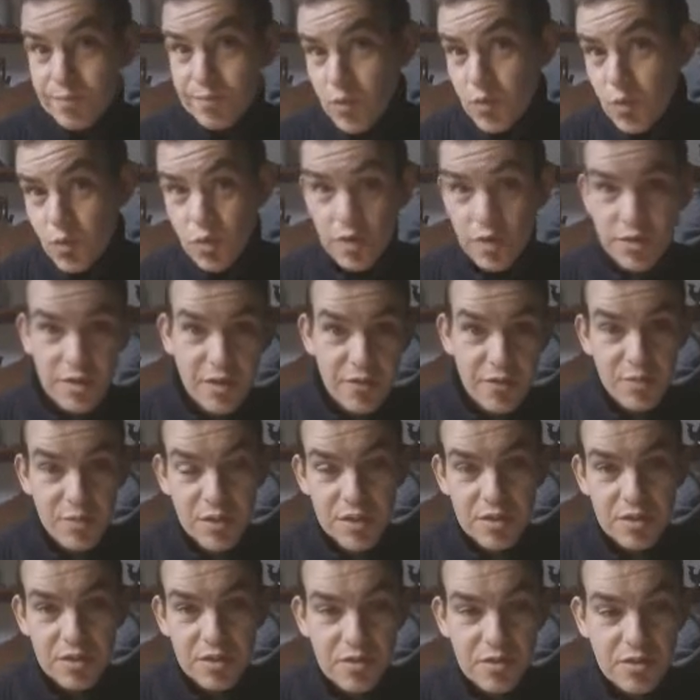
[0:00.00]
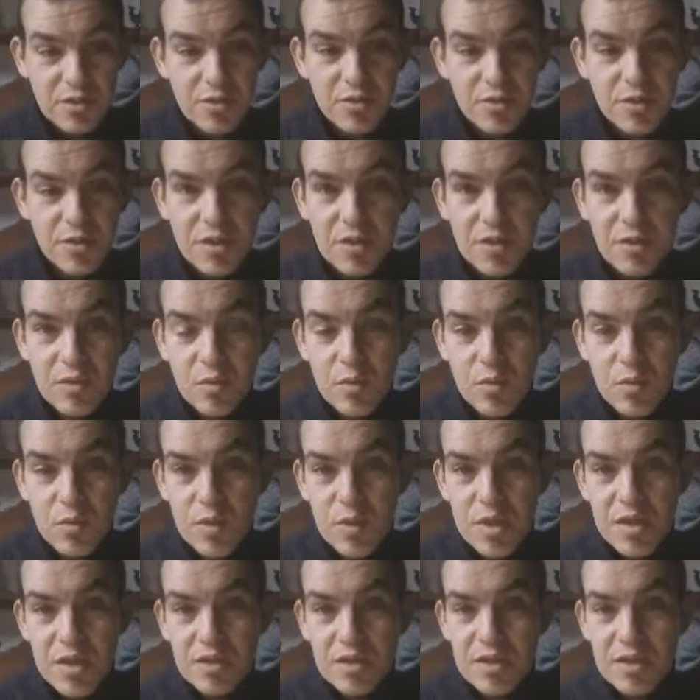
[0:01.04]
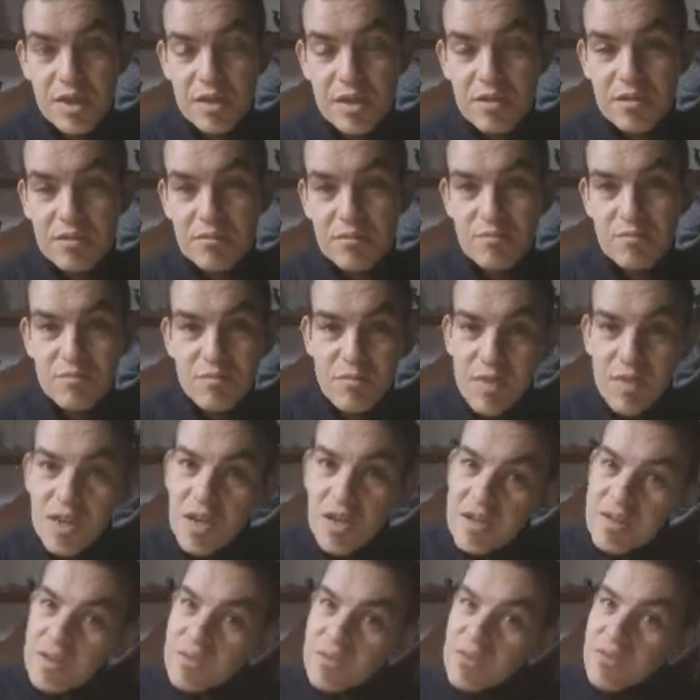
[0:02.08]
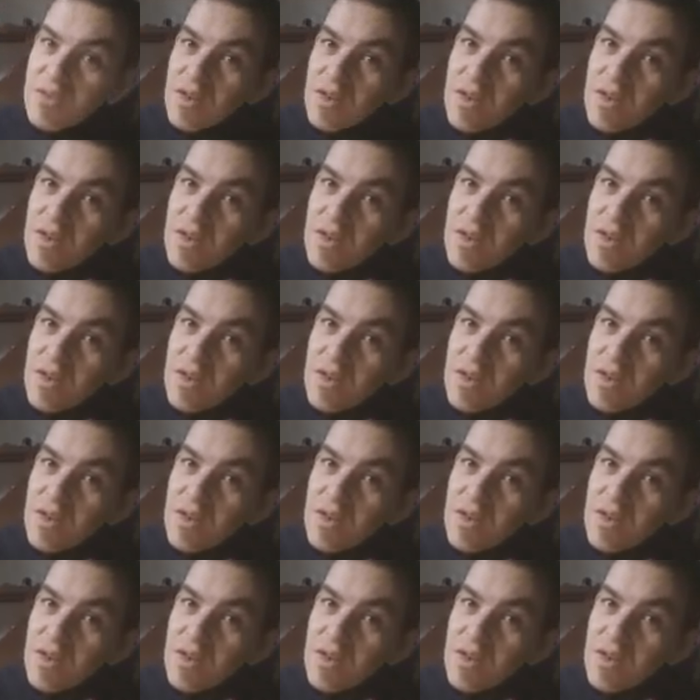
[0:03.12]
what I've been doing within that kind of.